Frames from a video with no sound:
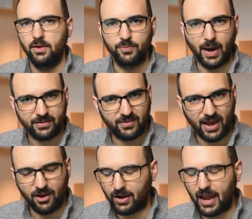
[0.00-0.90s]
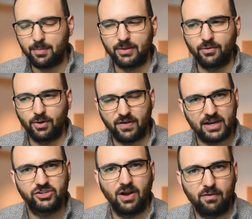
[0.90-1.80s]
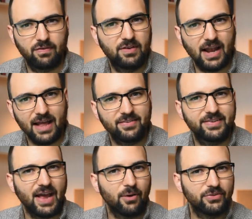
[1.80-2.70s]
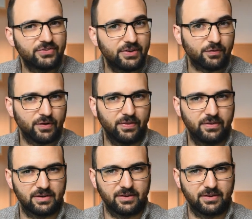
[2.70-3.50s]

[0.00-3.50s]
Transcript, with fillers: You might say, okay, but the reflection off of glass sounds different